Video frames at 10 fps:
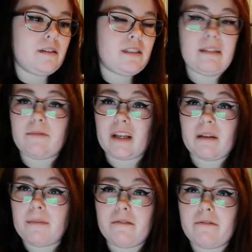Seems like
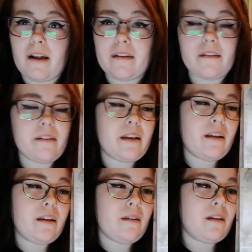a bit of
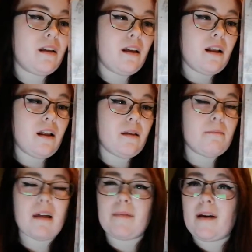fantasy,
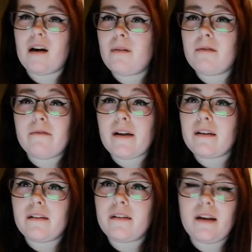maybe urban
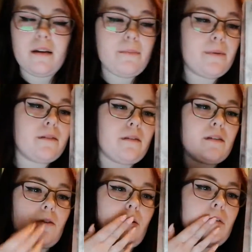fantasy, because it's
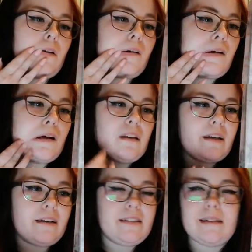got kind of
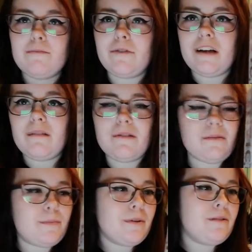contemporary
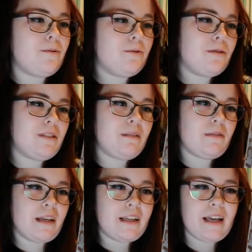elements, but also seems
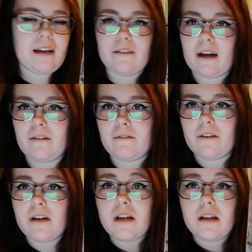like it had have
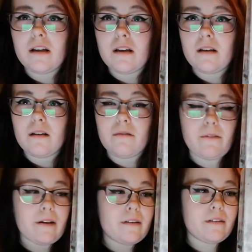
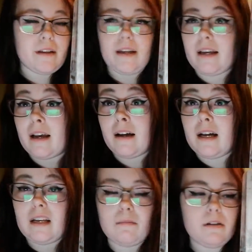fantasy
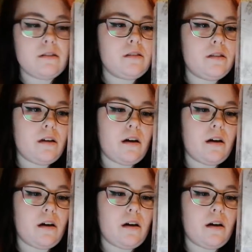elements.